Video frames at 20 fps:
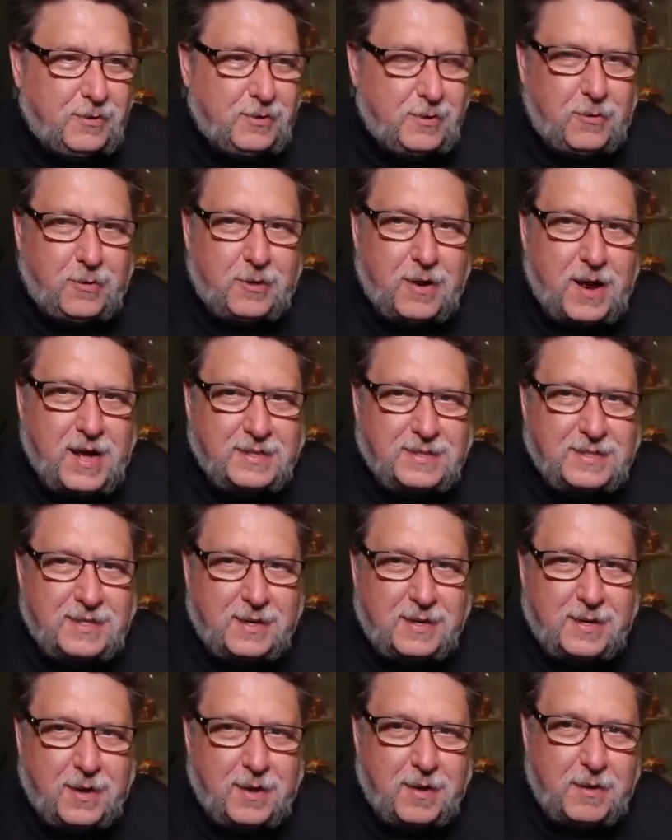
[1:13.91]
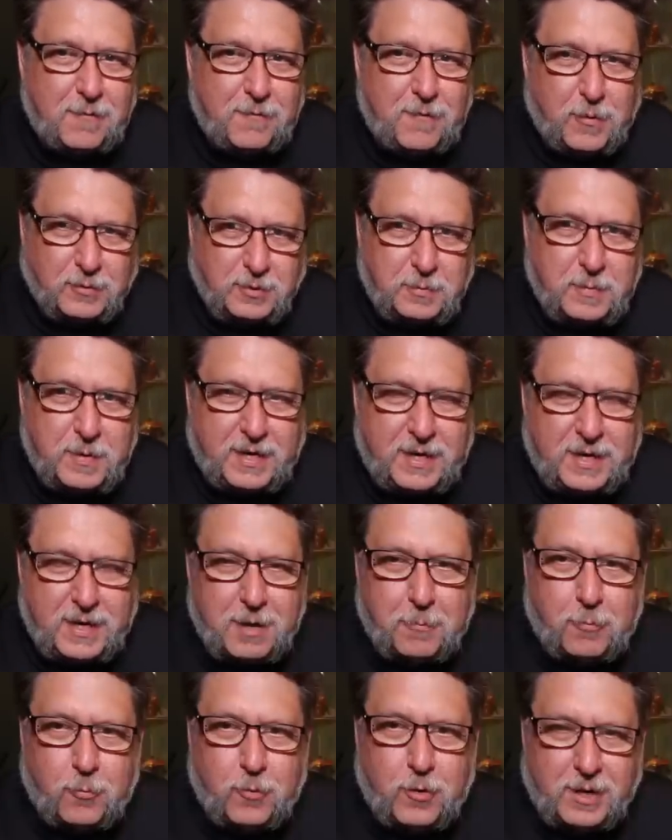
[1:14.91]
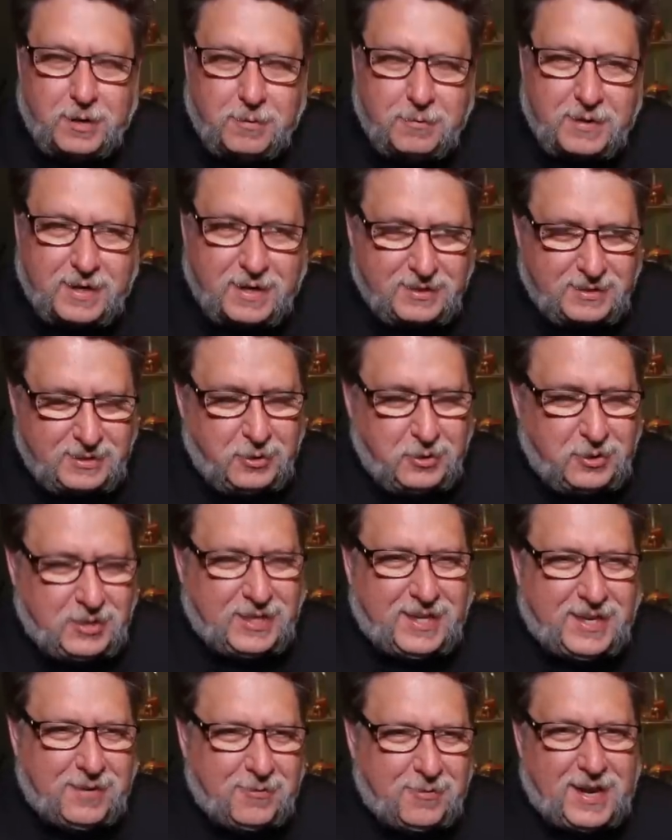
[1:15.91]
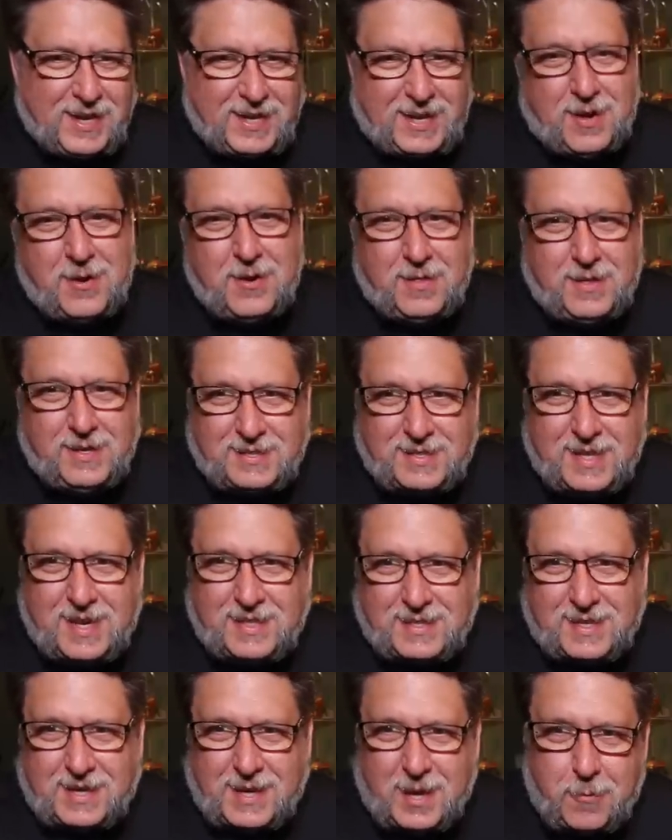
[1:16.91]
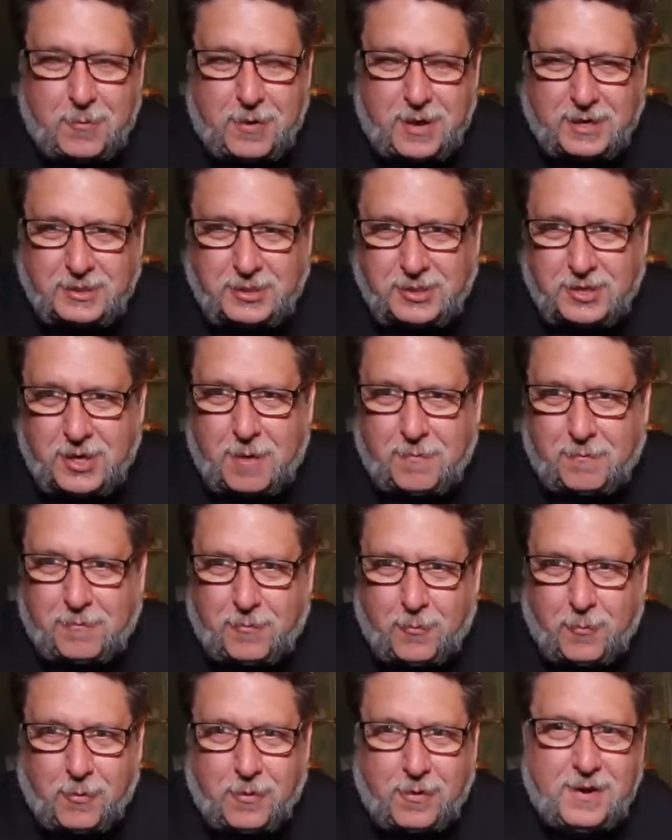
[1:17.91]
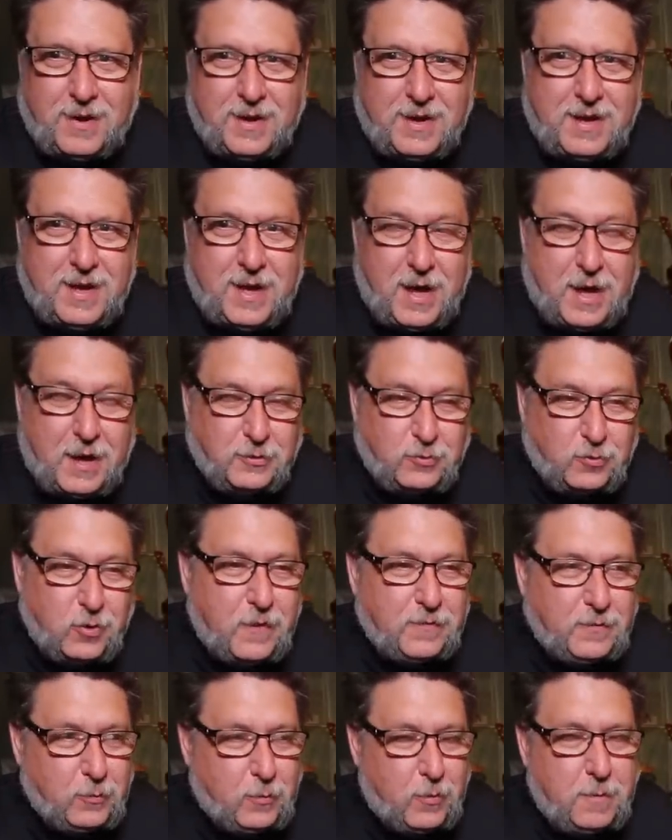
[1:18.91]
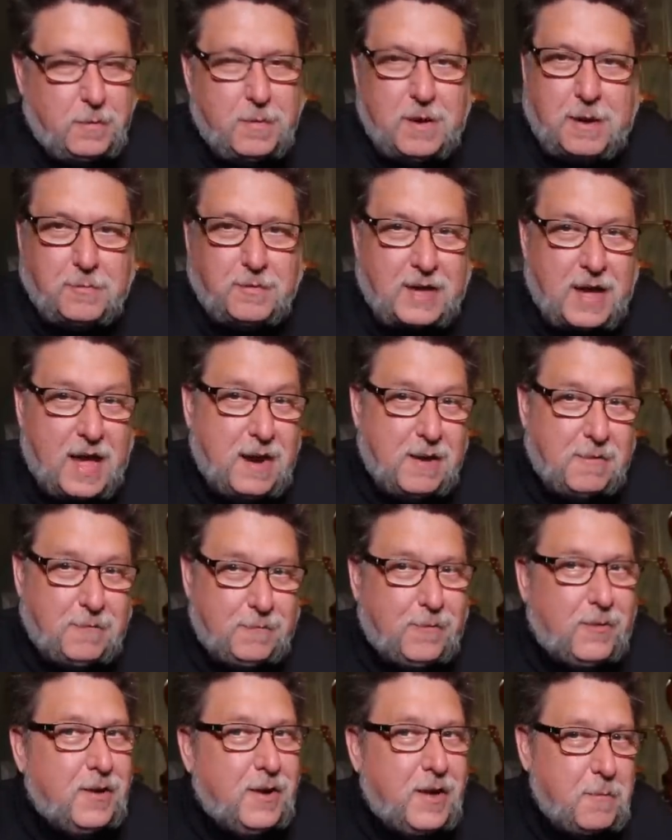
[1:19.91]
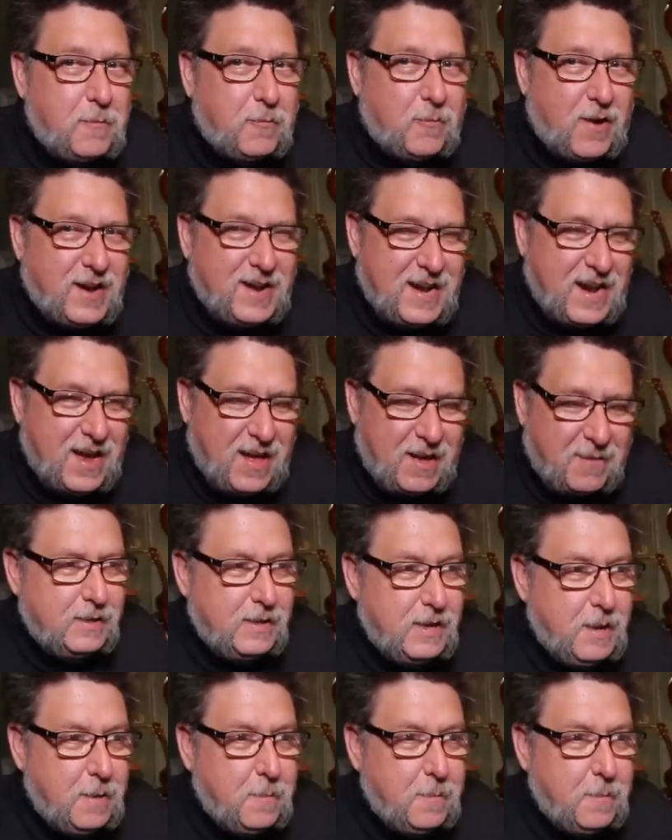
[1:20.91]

They were asking uh, if I was picking up wood, because usually when I go to these things, I go and I shop for uh, driftwood, but I'm kind of full up right now.